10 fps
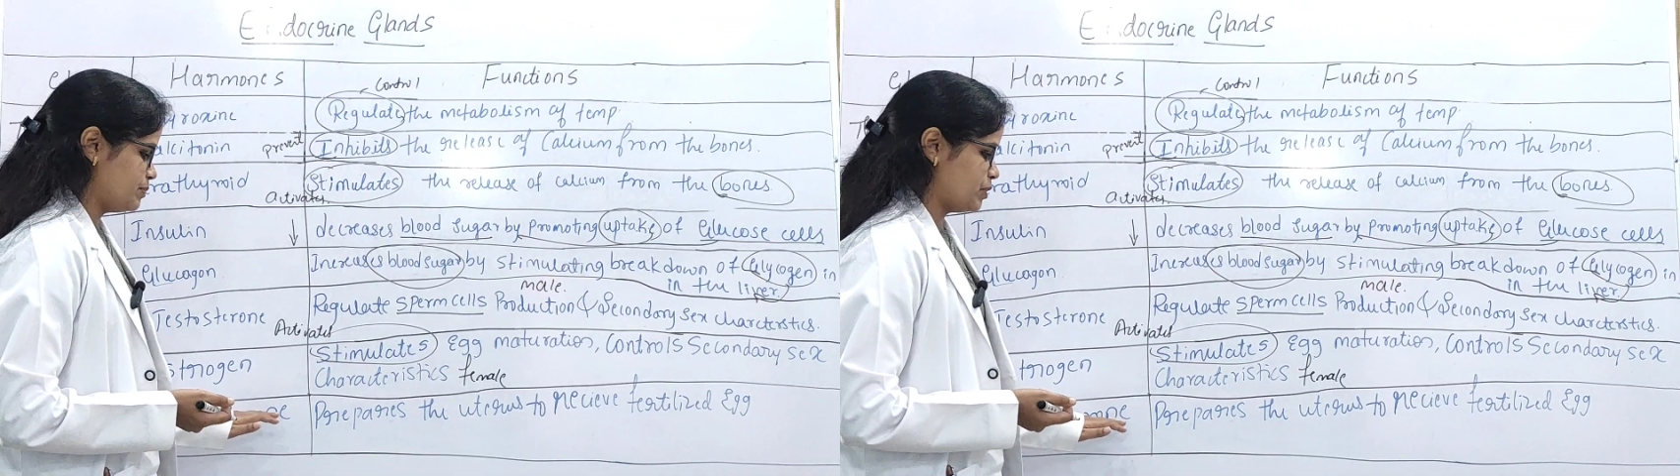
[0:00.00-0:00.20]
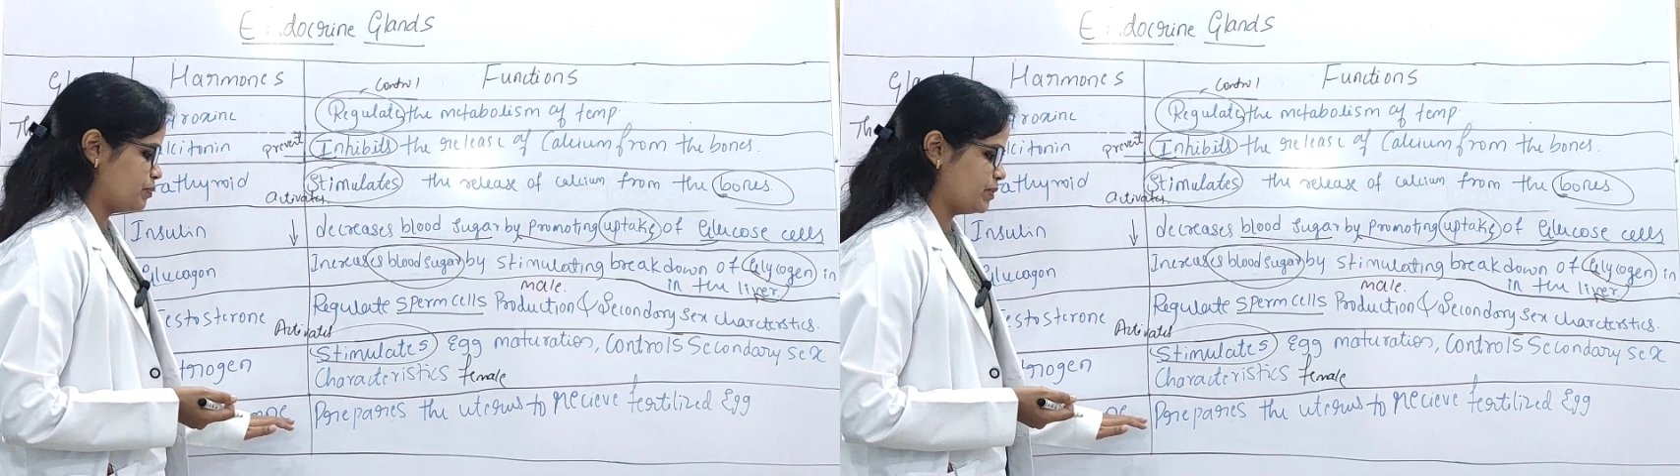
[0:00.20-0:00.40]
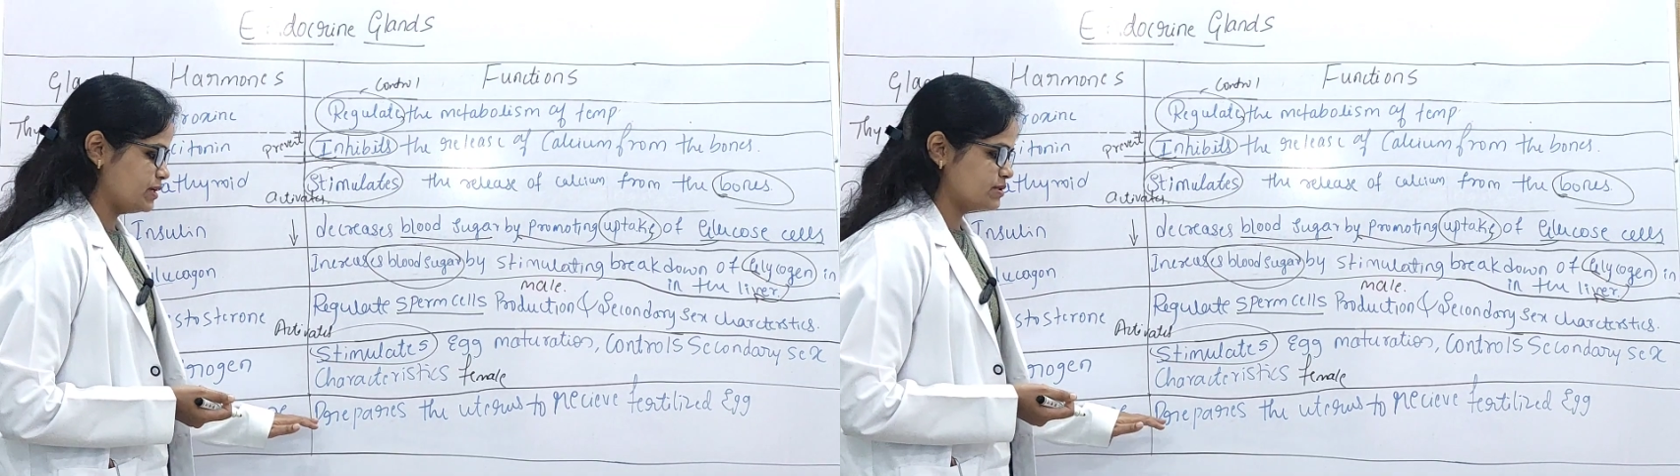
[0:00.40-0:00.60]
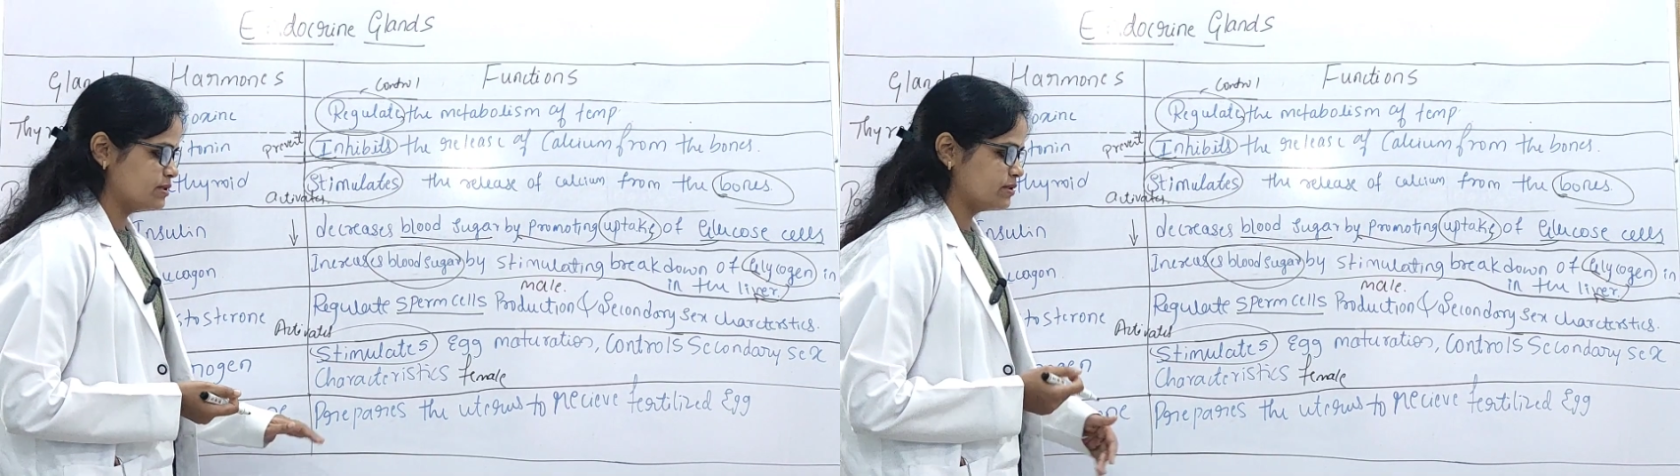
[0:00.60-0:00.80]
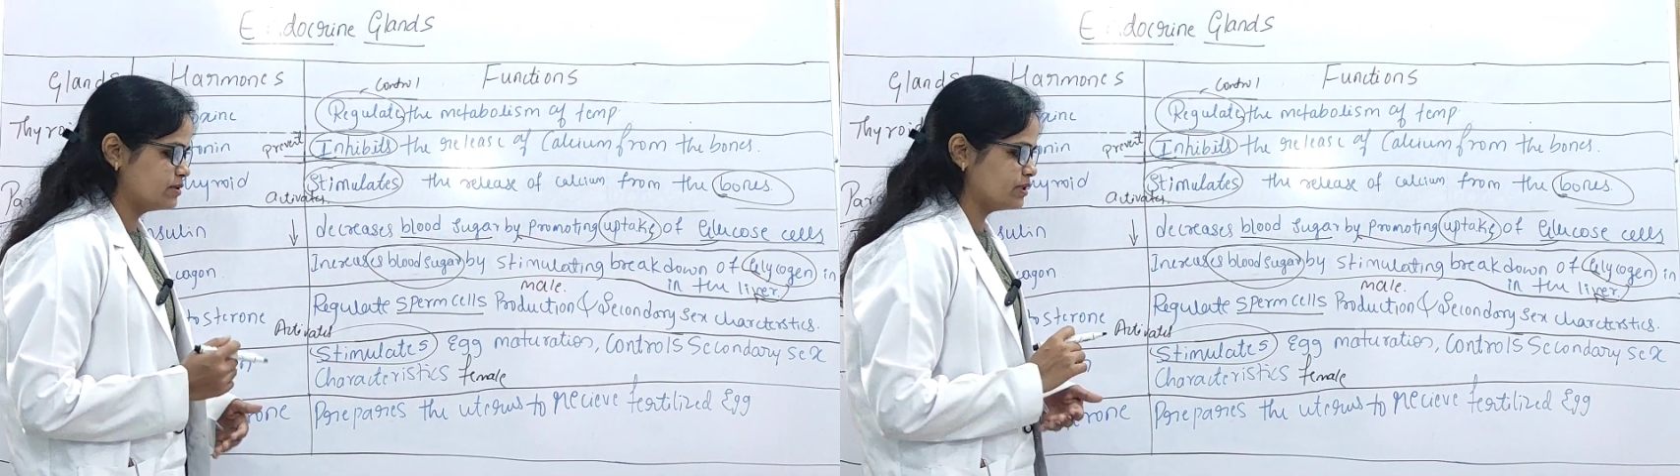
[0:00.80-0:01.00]
It prepares
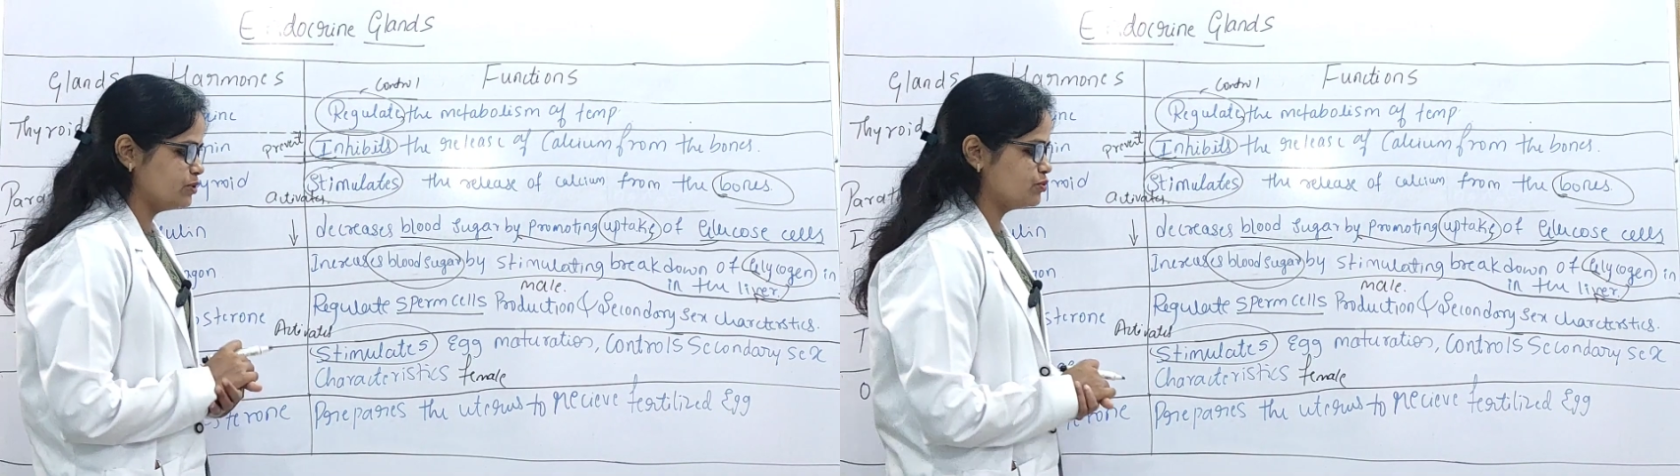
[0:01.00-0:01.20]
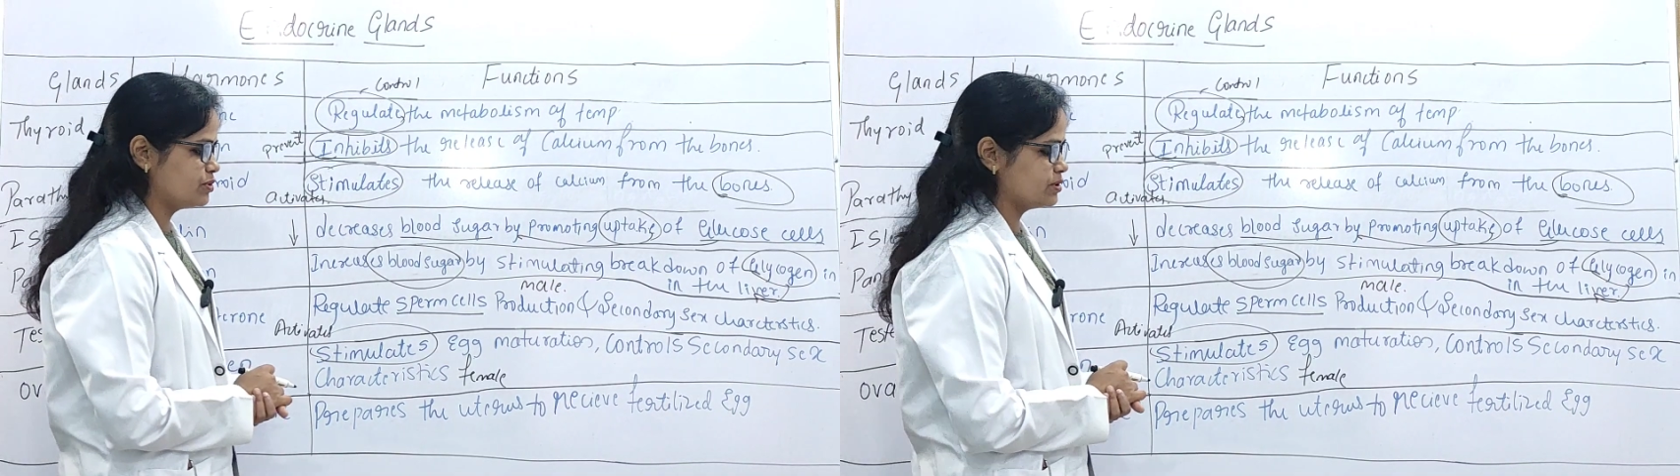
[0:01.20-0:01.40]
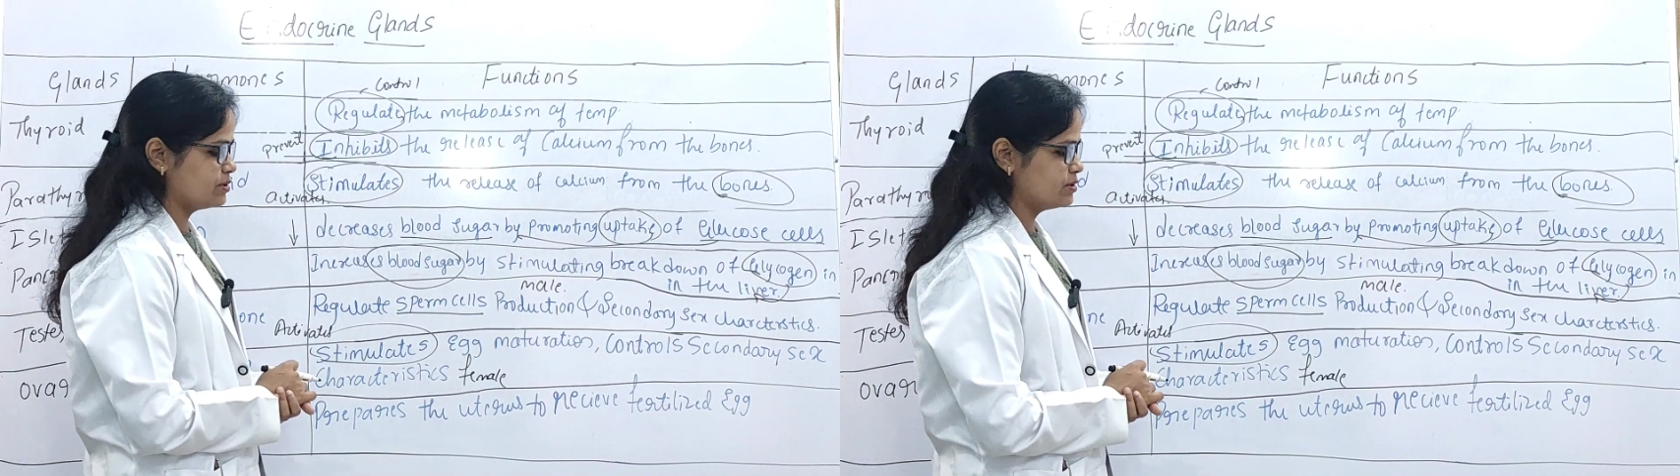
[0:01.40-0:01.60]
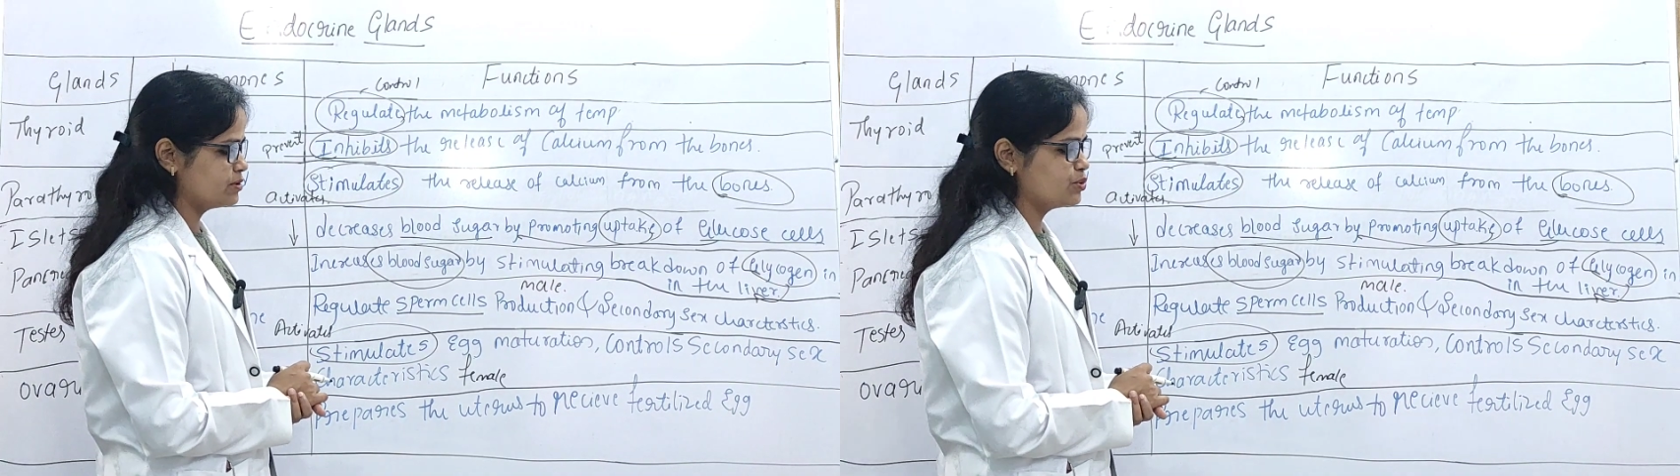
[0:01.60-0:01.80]
the uterus